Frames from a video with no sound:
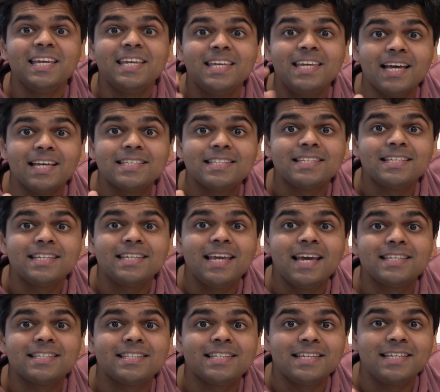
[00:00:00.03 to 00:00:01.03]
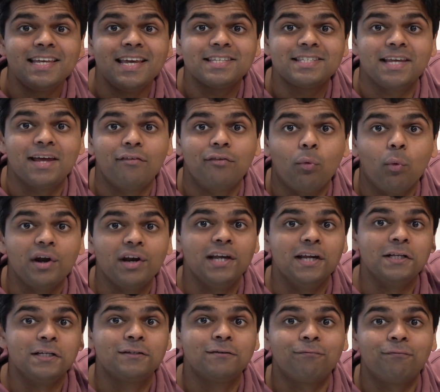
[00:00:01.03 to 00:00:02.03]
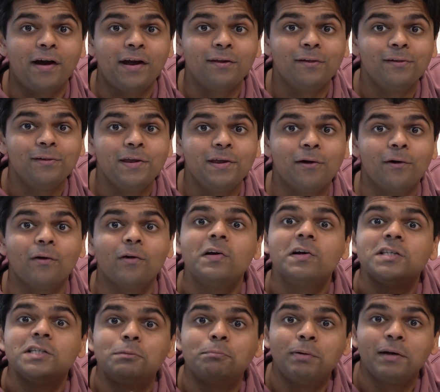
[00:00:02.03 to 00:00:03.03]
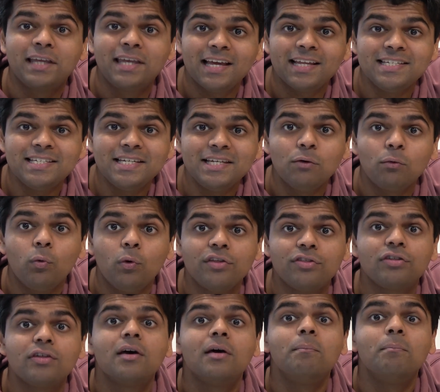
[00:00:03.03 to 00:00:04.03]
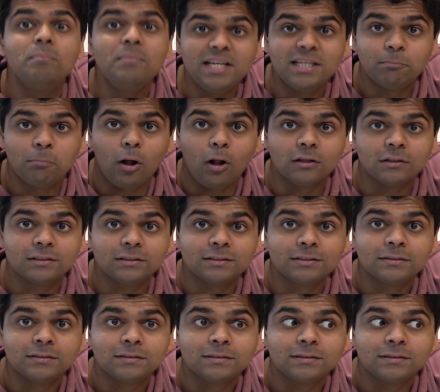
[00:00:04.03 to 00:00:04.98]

Yes, everyone, it is finally here. Spaghetti with meatballs.